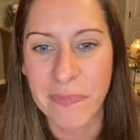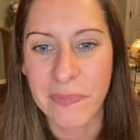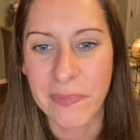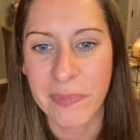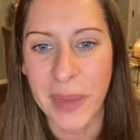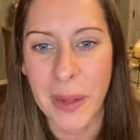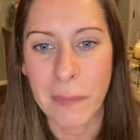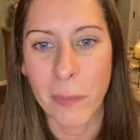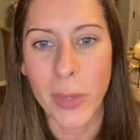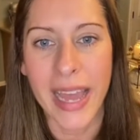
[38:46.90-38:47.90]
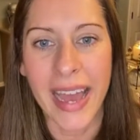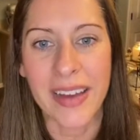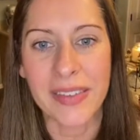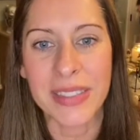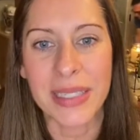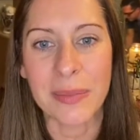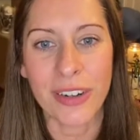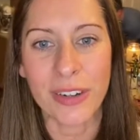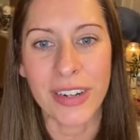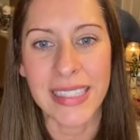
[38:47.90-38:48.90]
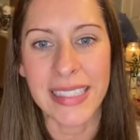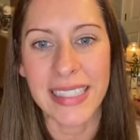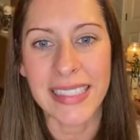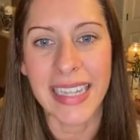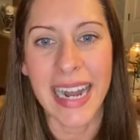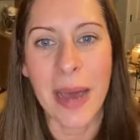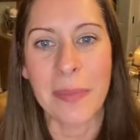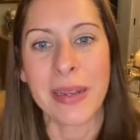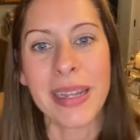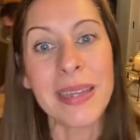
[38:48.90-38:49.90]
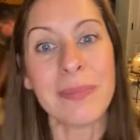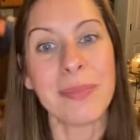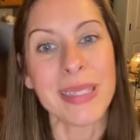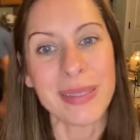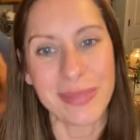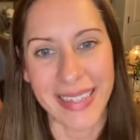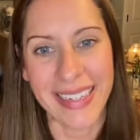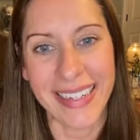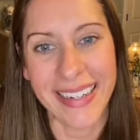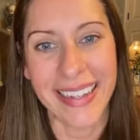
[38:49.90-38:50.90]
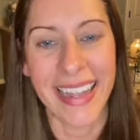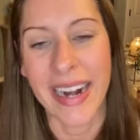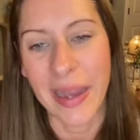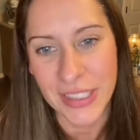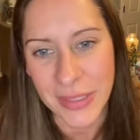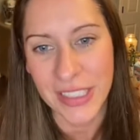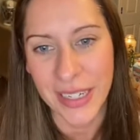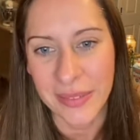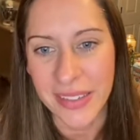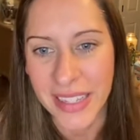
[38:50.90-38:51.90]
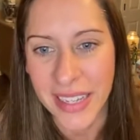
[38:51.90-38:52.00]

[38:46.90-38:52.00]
But we have some craziness that happened in between that I will share with you.